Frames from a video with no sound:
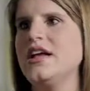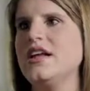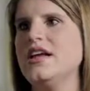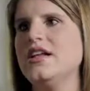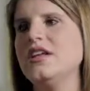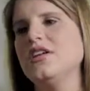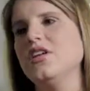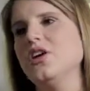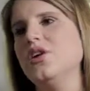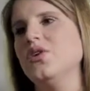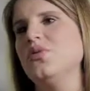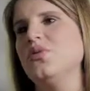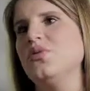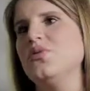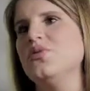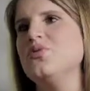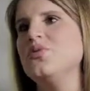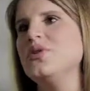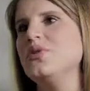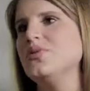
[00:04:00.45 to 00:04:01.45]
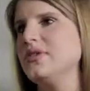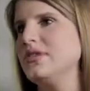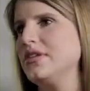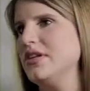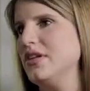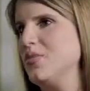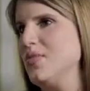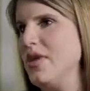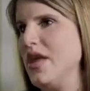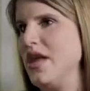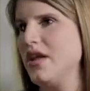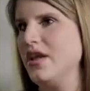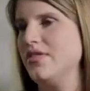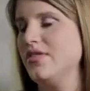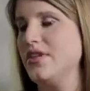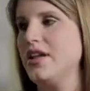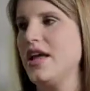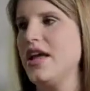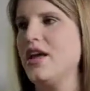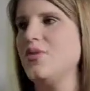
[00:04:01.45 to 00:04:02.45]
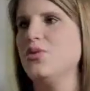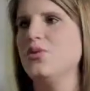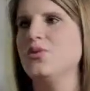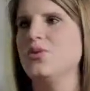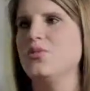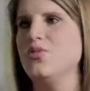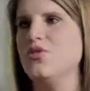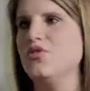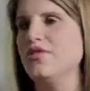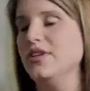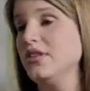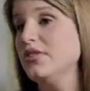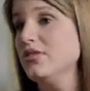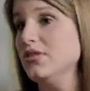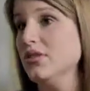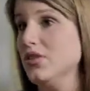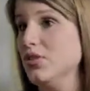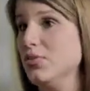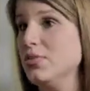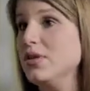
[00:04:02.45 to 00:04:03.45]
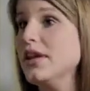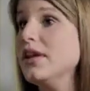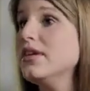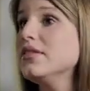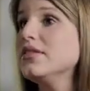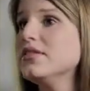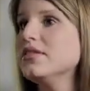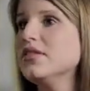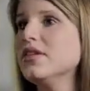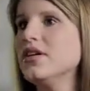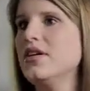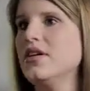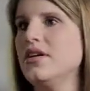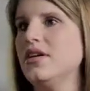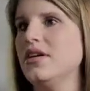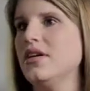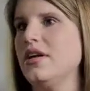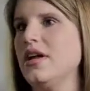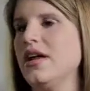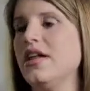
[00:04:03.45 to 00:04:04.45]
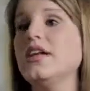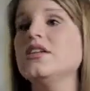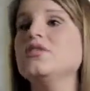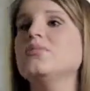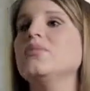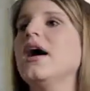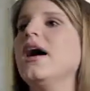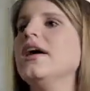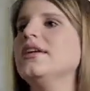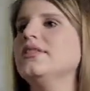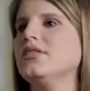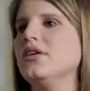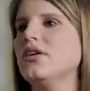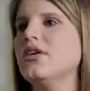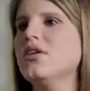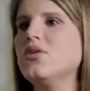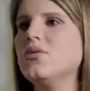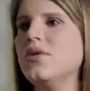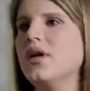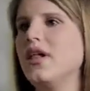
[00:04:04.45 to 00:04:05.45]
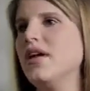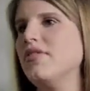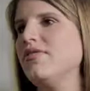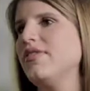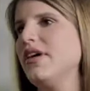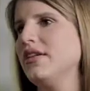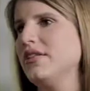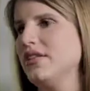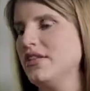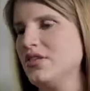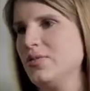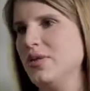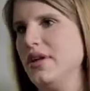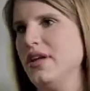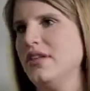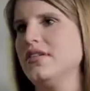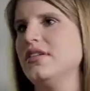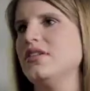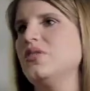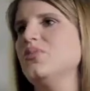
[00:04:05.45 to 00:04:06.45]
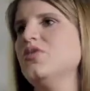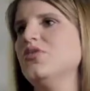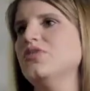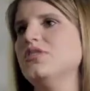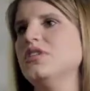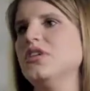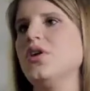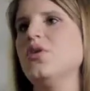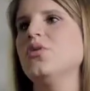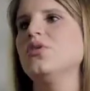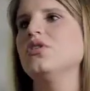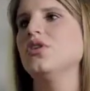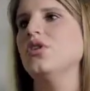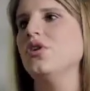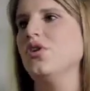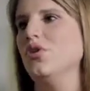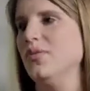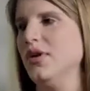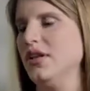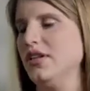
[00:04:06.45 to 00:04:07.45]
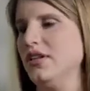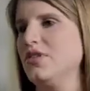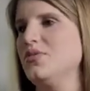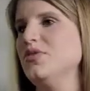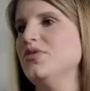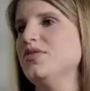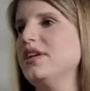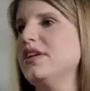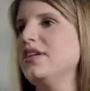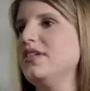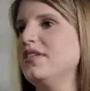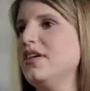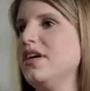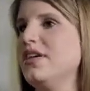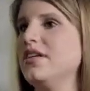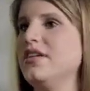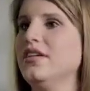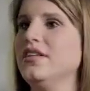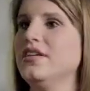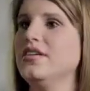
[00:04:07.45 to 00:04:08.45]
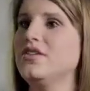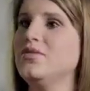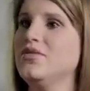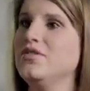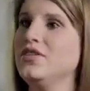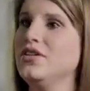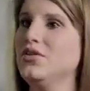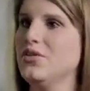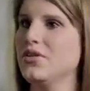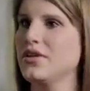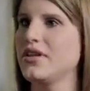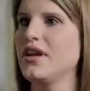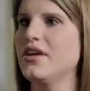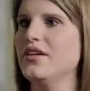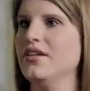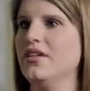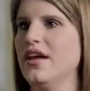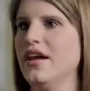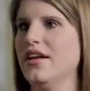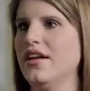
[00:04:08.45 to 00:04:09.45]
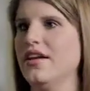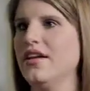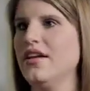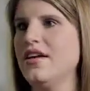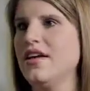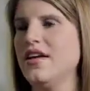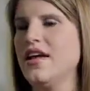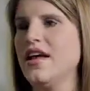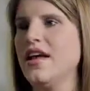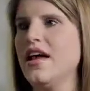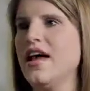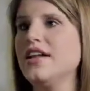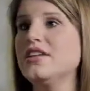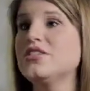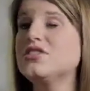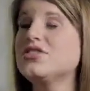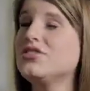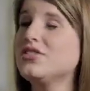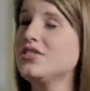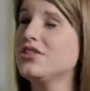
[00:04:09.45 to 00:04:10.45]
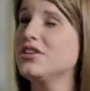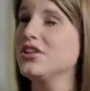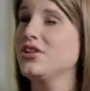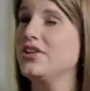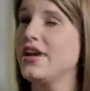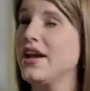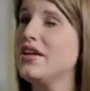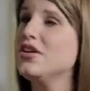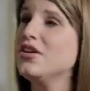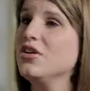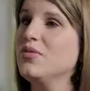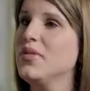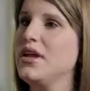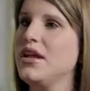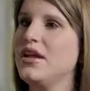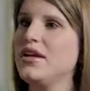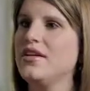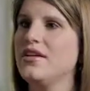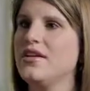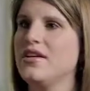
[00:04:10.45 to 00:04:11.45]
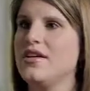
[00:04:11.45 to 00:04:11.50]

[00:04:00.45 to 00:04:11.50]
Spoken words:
he didn't know who he was going to be, and every day we were moving to a new place. In his mind, oh, well, I found this place. Let's move to Oklahoma. Let's move to Kentucky. Let's move to North Carolina. And it just started to grate on me.